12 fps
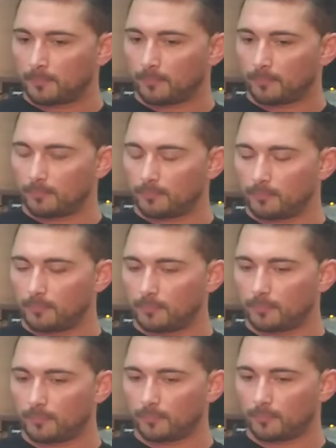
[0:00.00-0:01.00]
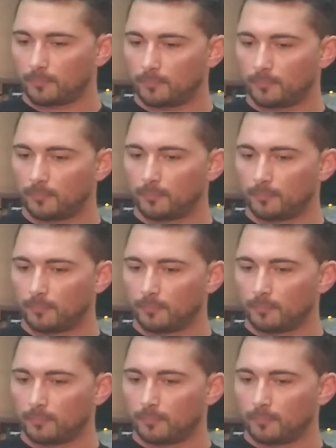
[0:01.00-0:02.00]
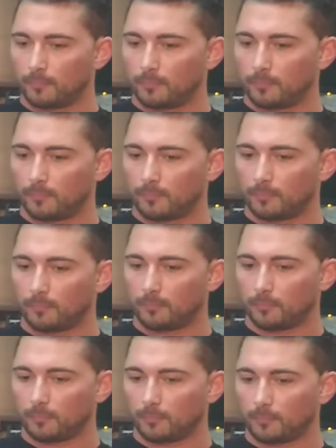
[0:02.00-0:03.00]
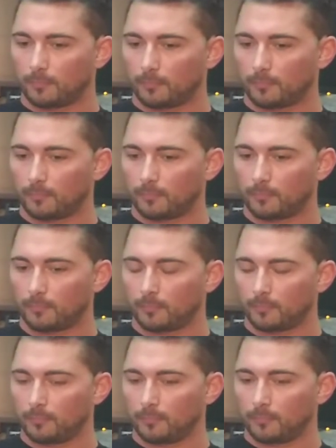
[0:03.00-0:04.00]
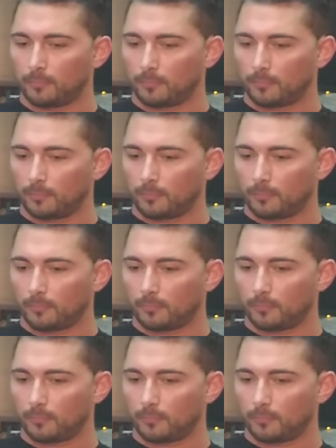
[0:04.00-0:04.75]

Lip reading: No words are spoken by the person on screen.